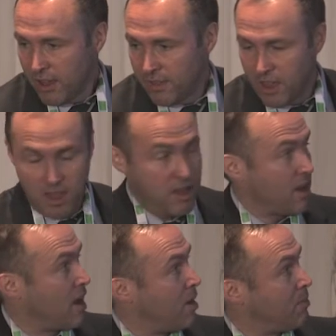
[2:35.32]
they
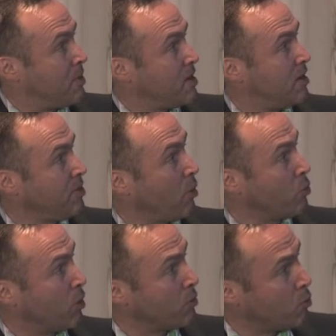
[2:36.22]

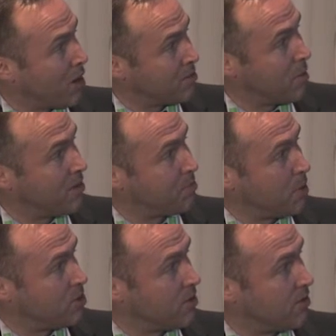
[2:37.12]
randomized
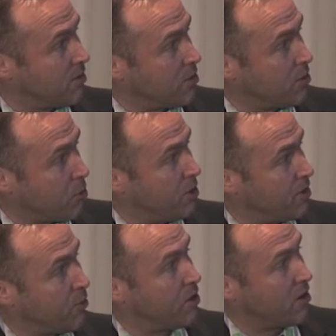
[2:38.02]
patients to three
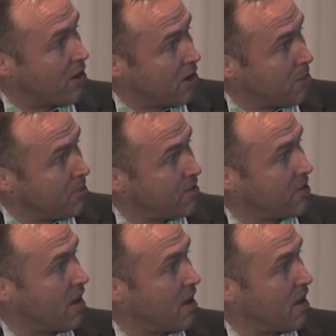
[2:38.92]
different arms.